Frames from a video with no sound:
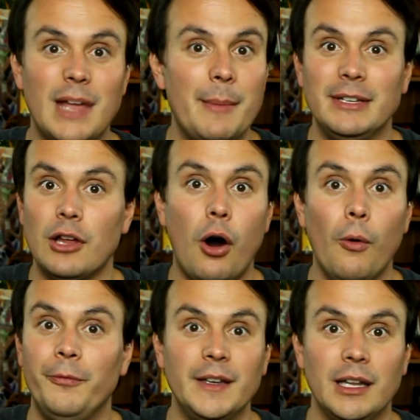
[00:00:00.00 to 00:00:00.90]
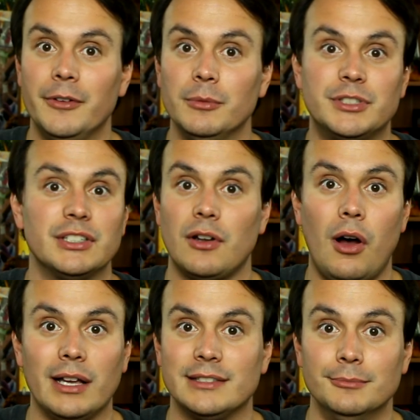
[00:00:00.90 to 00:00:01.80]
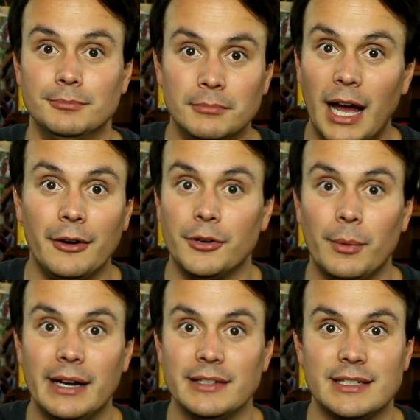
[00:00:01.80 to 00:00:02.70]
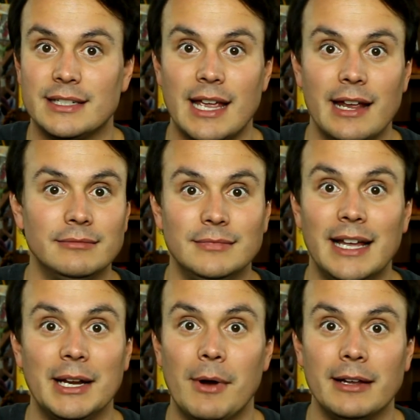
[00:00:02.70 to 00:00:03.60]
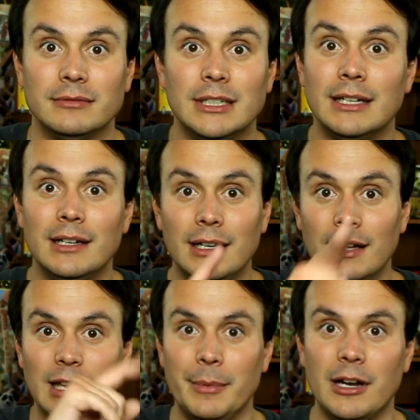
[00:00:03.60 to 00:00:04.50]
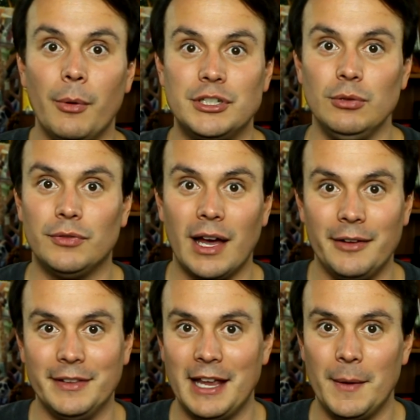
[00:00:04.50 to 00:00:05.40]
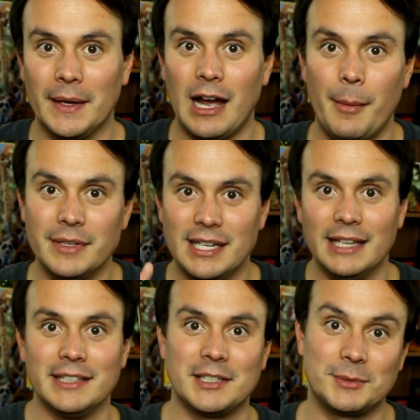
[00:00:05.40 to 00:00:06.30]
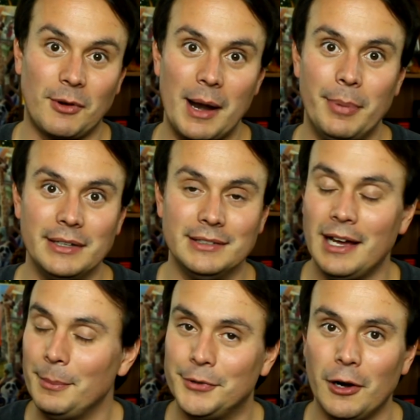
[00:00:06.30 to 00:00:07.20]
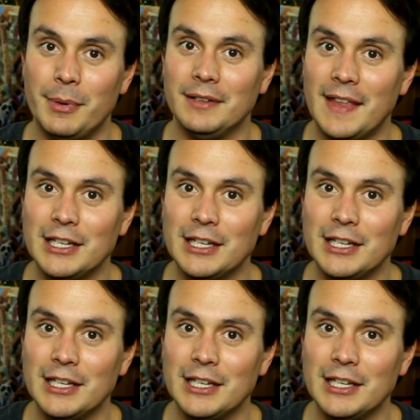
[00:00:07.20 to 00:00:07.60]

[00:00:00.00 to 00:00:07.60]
I mean, the whole feel of it was just awesome. I don't know what else to say. Anyway. Let me know what you thought of it there in the comments. Hit the subscribe button. I'm Durban.